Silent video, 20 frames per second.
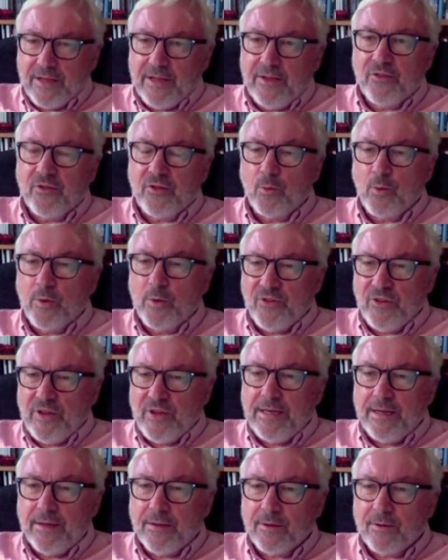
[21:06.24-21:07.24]
is that we've
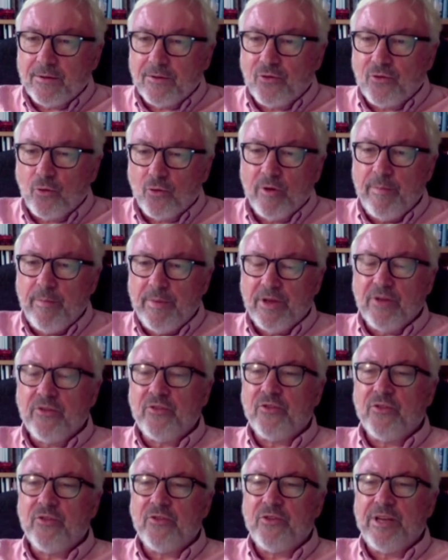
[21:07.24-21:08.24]
seen it that Tory
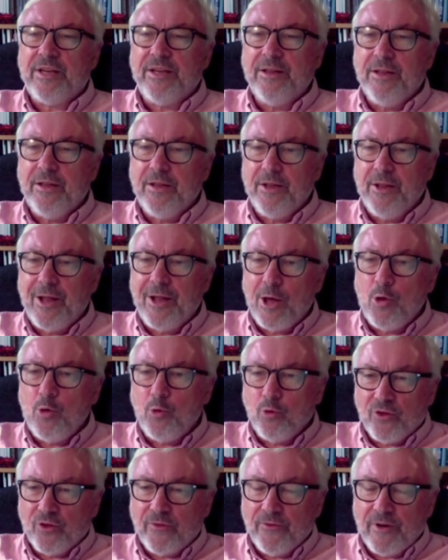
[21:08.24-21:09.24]
ministers didn't
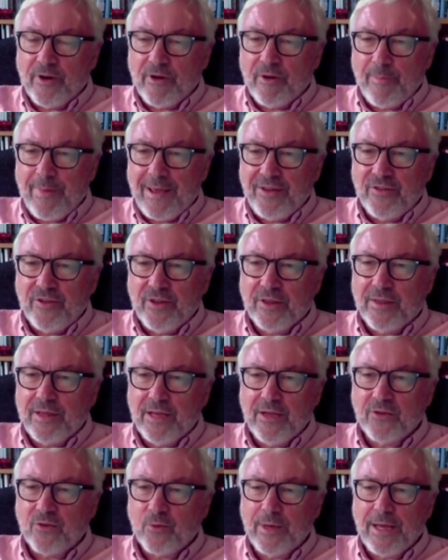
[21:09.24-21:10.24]
know some very basic
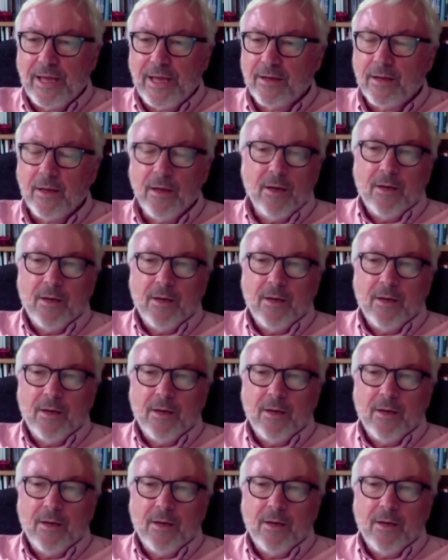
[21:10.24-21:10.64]
things. We had